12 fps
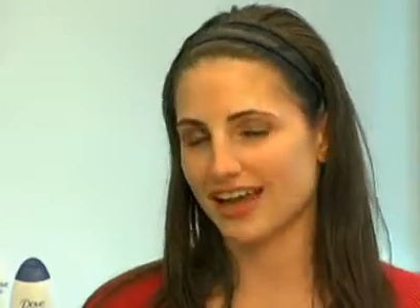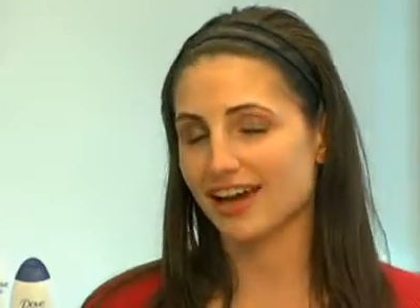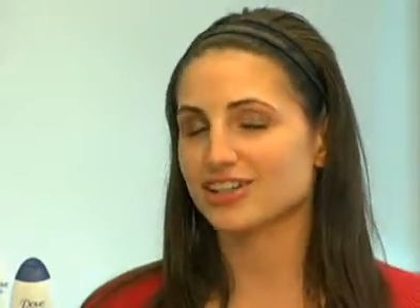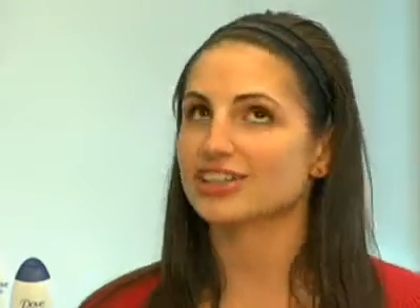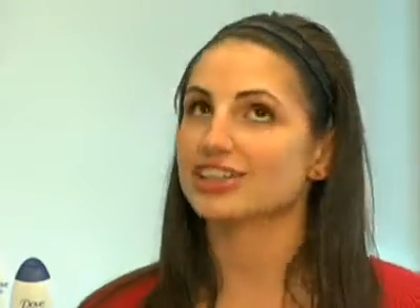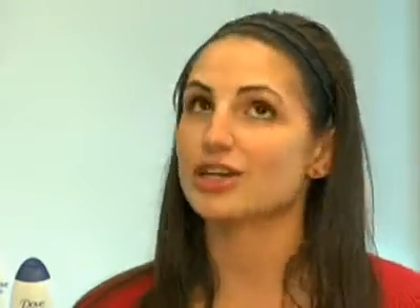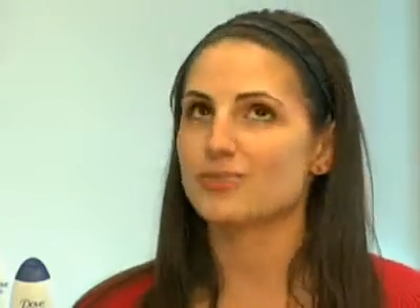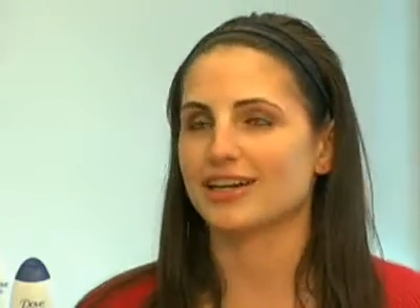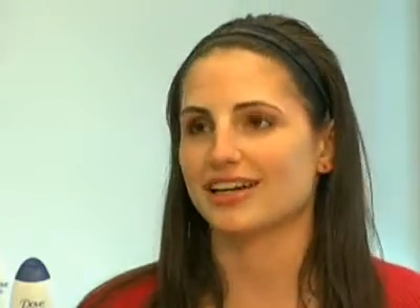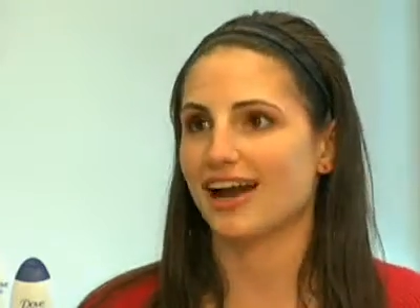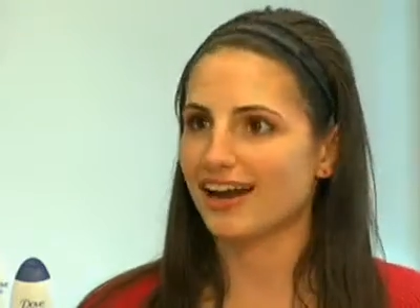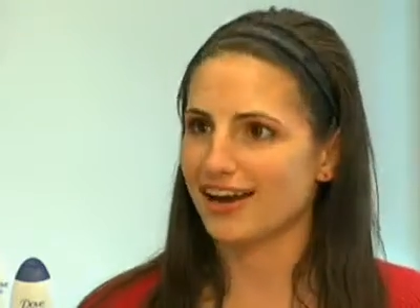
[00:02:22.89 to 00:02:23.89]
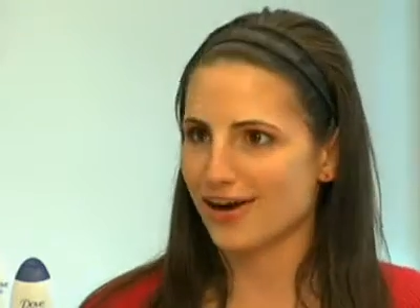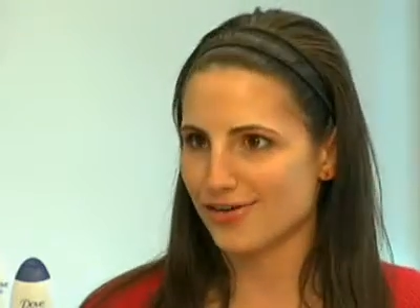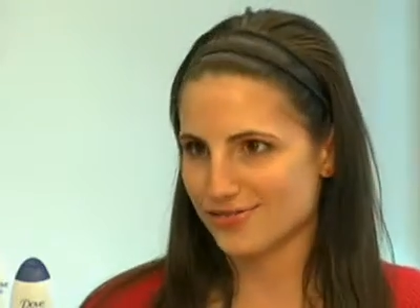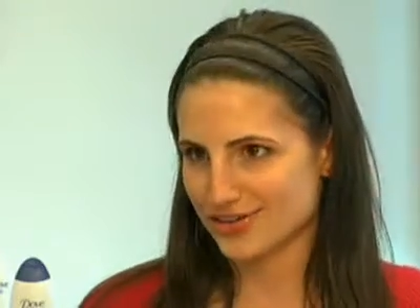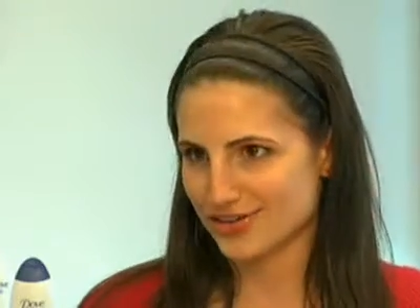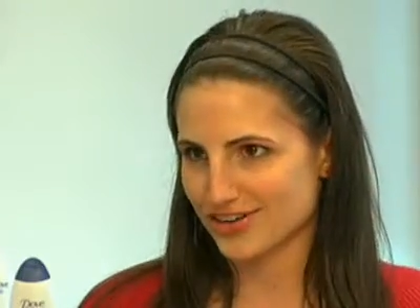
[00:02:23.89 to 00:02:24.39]
actually keeping an eye
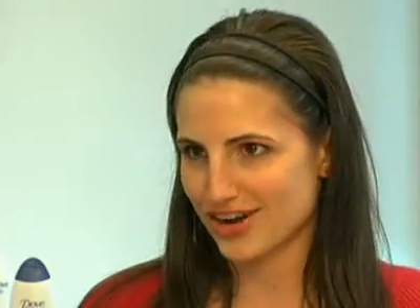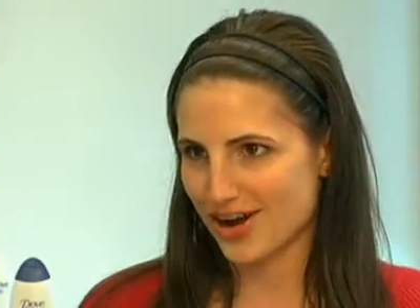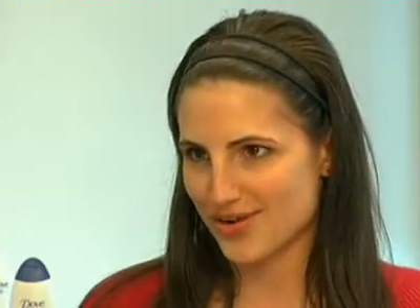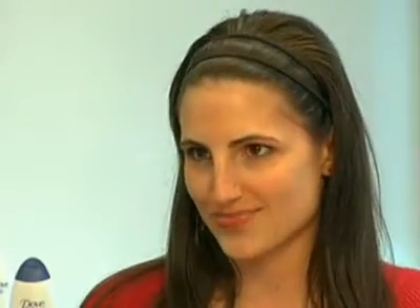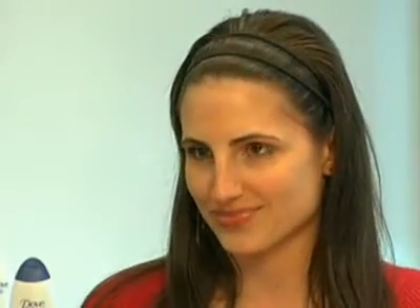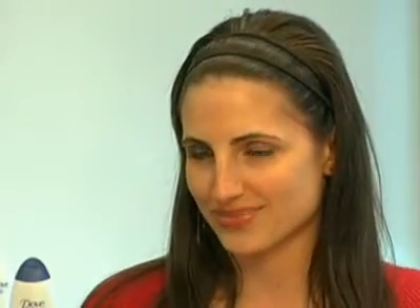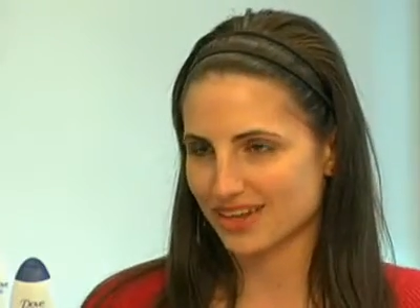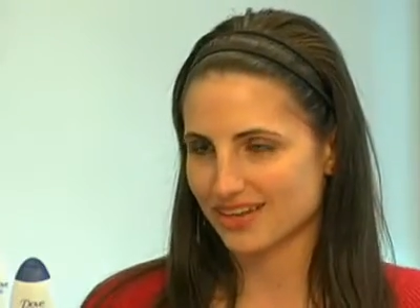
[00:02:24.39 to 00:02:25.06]
out for. Um,